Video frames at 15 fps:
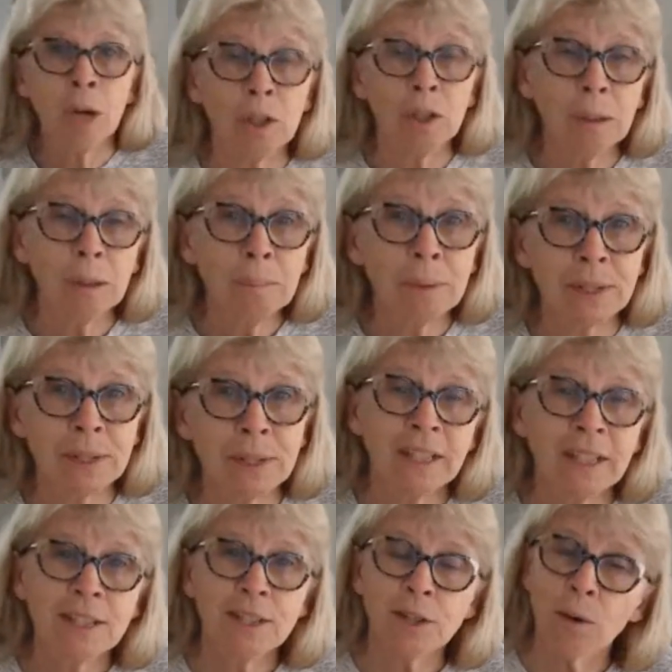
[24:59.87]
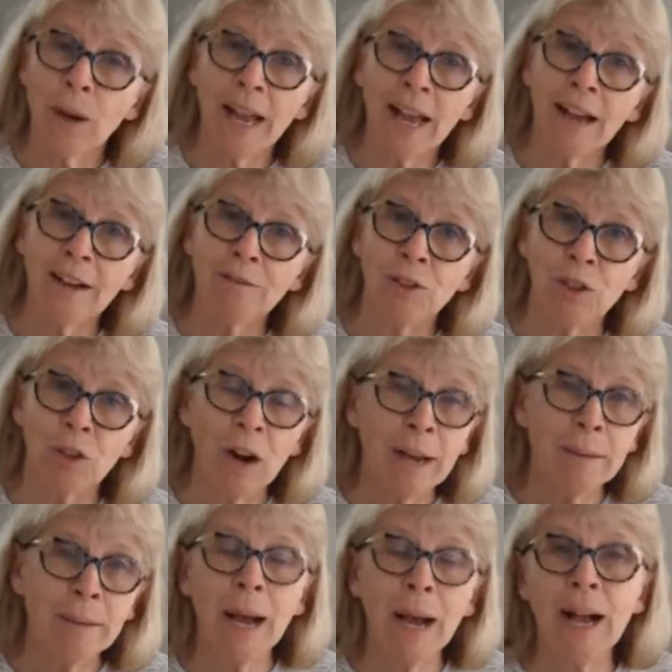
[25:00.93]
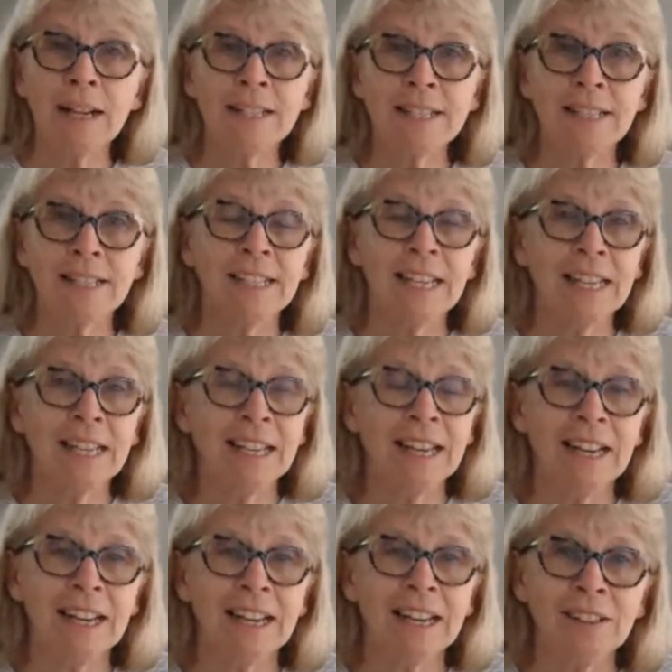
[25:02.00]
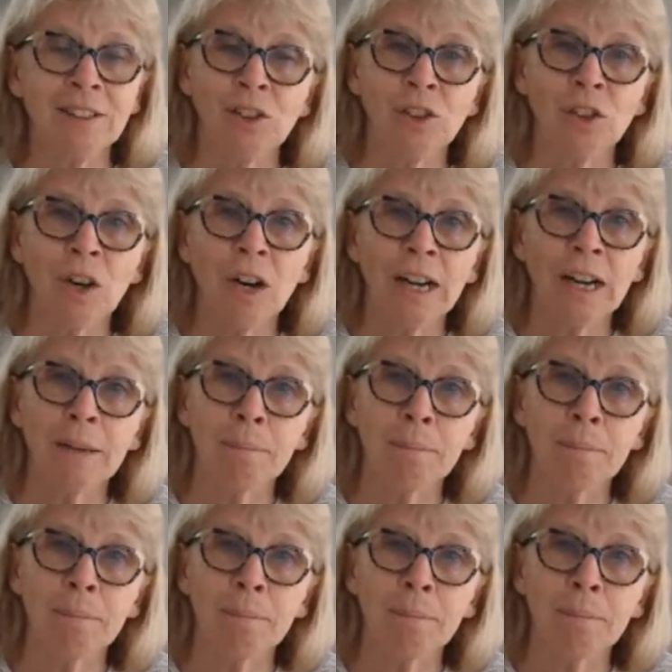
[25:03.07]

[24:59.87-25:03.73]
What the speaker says: herbs. So I have dry parsley and dry